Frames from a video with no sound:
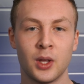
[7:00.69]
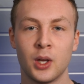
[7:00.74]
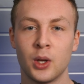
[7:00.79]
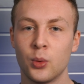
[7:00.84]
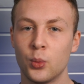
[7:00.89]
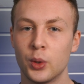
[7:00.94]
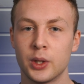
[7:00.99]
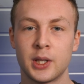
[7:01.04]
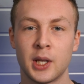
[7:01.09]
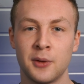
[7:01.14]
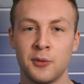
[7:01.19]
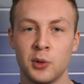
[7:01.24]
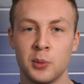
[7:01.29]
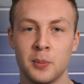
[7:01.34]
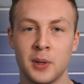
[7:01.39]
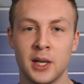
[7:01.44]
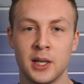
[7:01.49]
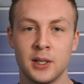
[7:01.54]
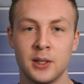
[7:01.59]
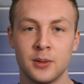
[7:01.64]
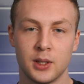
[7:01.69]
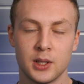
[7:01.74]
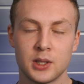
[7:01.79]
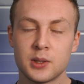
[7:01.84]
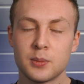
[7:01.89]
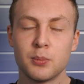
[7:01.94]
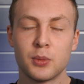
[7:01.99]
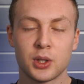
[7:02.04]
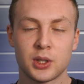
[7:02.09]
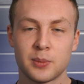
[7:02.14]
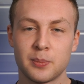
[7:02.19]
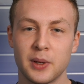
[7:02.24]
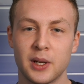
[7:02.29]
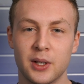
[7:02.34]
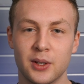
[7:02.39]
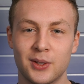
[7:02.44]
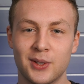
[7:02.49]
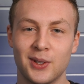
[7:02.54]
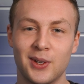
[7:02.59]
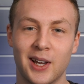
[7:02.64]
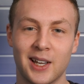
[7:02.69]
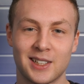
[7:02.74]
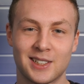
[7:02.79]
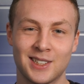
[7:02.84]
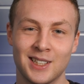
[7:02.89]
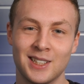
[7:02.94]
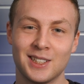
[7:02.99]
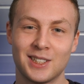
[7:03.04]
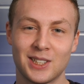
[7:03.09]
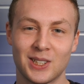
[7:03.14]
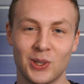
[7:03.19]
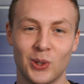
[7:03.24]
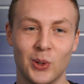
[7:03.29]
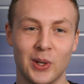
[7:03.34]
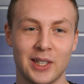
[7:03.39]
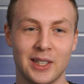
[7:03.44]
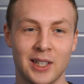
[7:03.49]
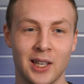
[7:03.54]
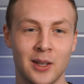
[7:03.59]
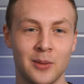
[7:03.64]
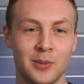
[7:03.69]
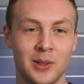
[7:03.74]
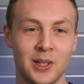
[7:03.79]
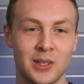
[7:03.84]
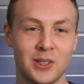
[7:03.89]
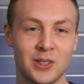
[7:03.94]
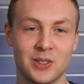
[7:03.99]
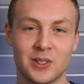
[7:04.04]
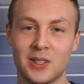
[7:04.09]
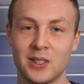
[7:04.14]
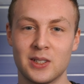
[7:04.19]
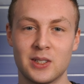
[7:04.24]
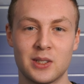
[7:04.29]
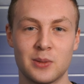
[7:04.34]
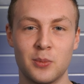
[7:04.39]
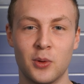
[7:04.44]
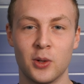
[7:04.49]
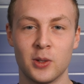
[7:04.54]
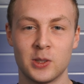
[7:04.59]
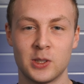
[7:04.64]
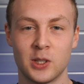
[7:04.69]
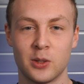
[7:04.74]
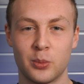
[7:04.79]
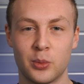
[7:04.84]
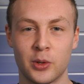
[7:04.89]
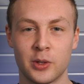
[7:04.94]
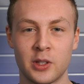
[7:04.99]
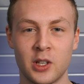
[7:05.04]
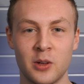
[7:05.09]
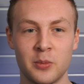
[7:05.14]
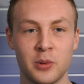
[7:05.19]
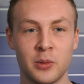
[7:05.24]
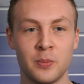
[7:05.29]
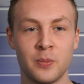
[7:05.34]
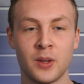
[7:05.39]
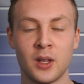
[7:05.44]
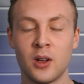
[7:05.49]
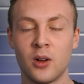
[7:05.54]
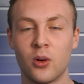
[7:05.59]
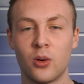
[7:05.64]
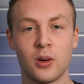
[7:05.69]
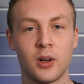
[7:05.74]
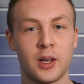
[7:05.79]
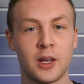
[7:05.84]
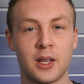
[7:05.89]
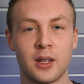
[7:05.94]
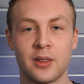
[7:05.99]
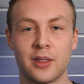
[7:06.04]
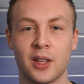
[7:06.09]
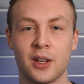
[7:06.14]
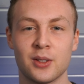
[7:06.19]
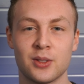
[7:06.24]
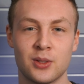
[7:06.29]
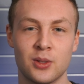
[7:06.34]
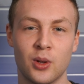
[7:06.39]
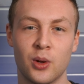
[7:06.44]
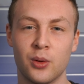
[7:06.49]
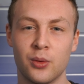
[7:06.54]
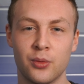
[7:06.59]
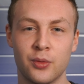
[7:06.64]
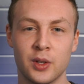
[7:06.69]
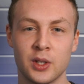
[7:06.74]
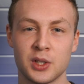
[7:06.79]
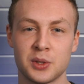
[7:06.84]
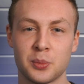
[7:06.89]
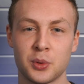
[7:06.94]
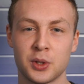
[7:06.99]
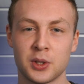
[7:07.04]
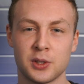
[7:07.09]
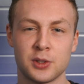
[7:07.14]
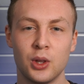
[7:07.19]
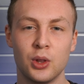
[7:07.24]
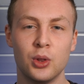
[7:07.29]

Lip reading: what have you made? It's much better to actually show a game than just a small shit prototype or like 1,000 unfinished projects.